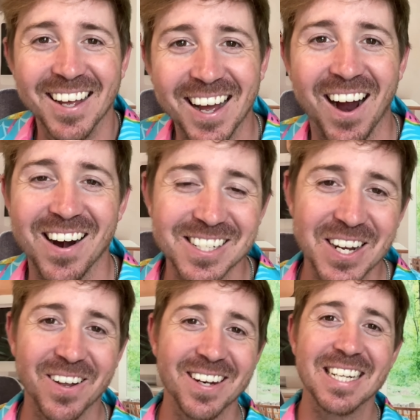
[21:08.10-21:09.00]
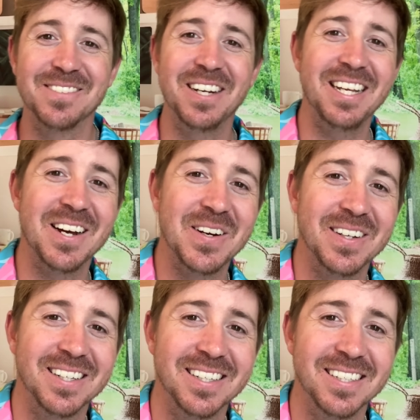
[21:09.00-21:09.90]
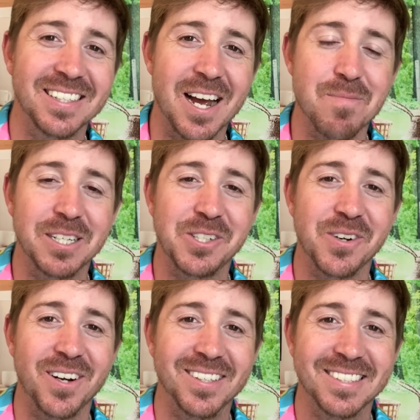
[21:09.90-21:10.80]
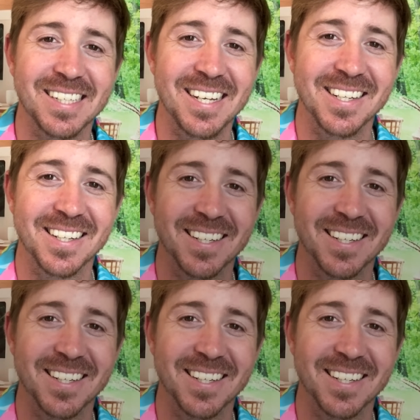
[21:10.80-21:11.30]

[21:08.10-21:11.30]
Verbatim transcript: all right, I'll see you on the next video. God bless you all. See you.